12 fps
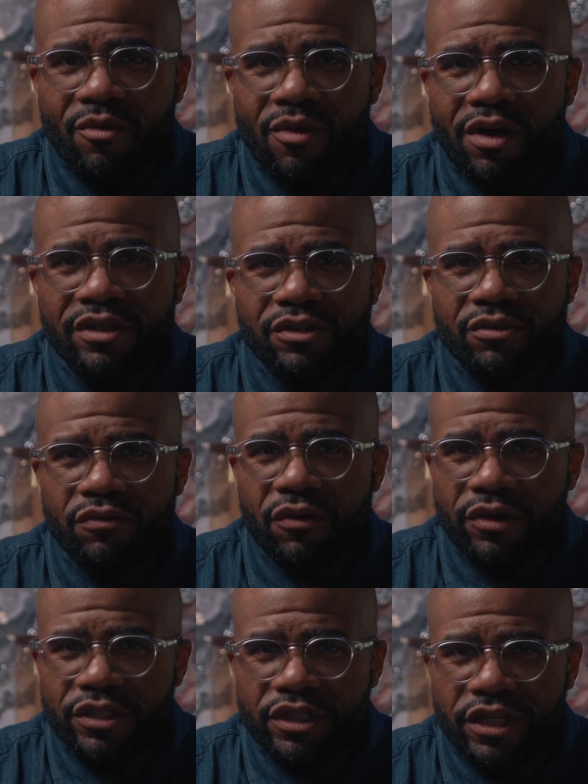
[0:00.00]
want to,
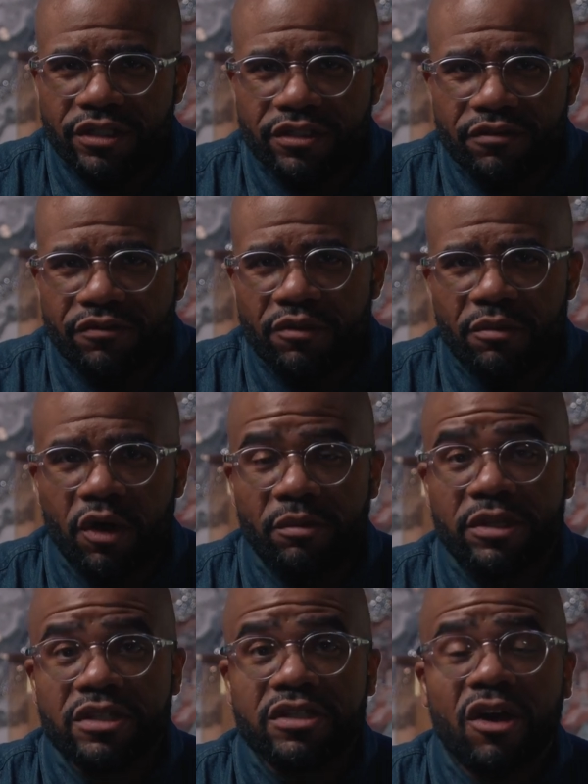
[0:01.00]
for just a few
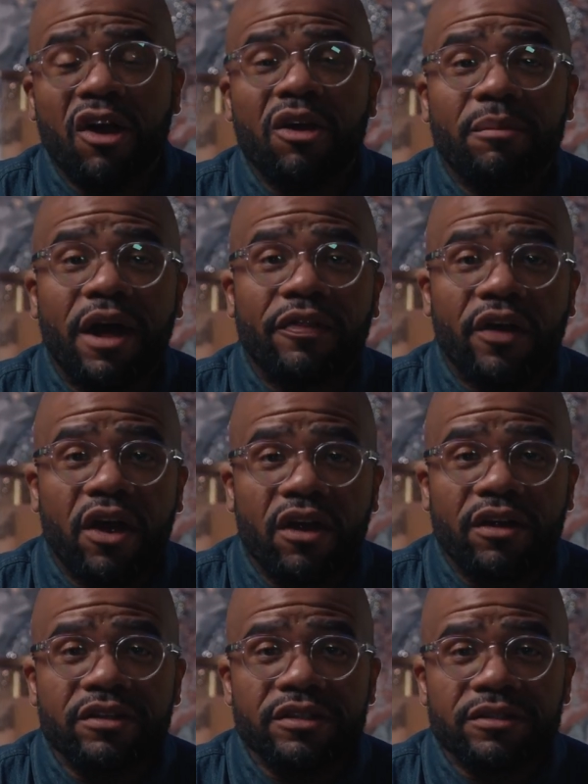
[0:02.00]
moments, talk about the
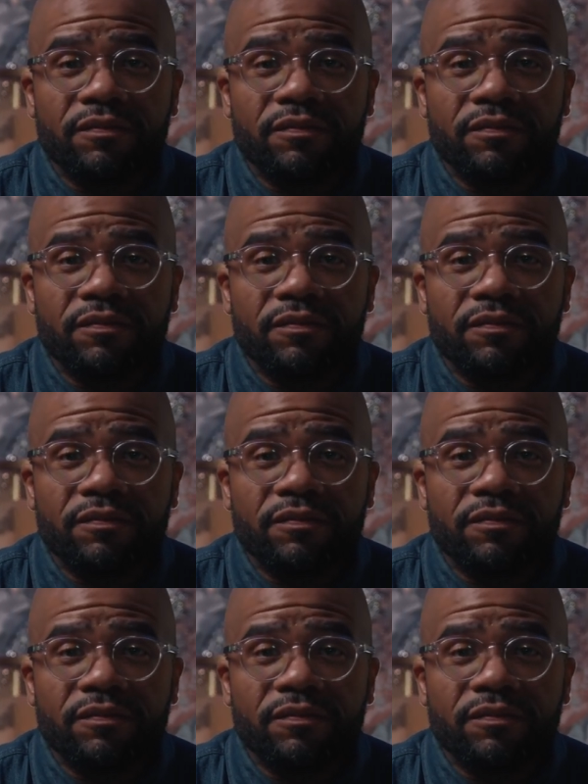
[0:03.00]
heart.